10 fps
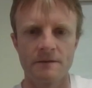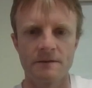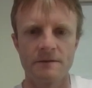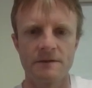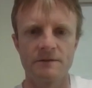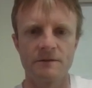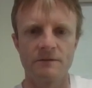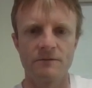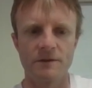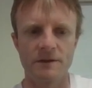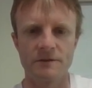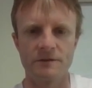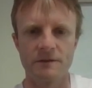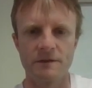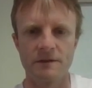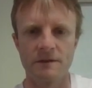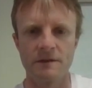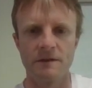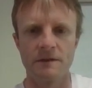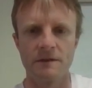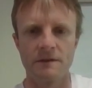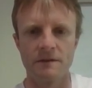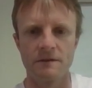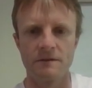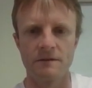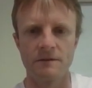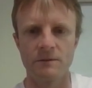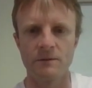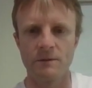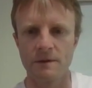So these are the first two